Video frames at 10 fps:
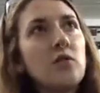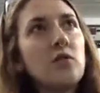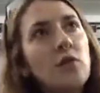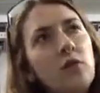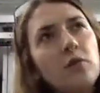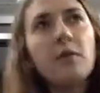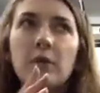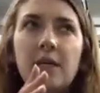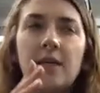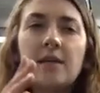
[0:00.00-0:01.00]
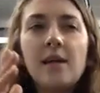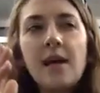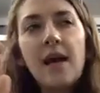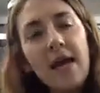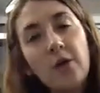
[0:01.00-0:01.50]
2 to
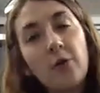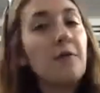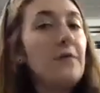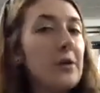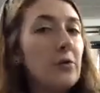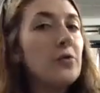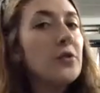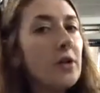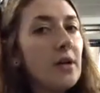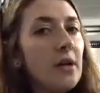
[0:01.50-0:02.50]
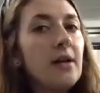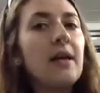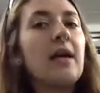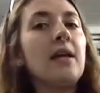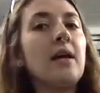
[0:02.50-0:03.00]
3 acre field could
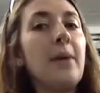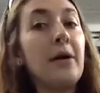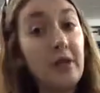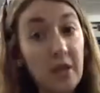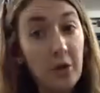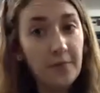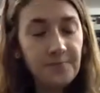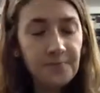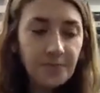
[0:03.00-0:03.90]
in about a year.